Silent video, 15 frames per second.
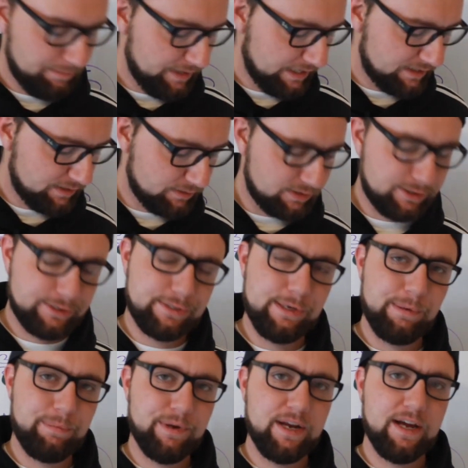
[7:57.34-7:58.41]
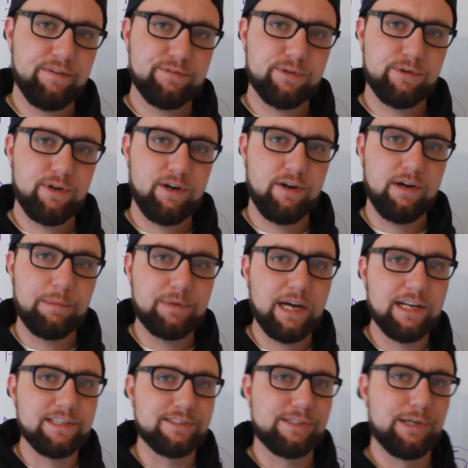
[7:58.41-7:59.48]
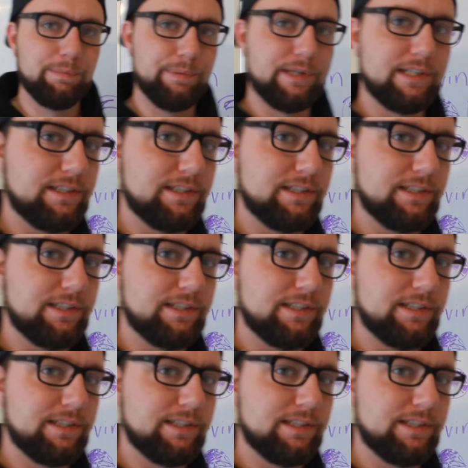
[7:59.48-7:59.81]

I'm not so stupid after all. I'm kind of stupid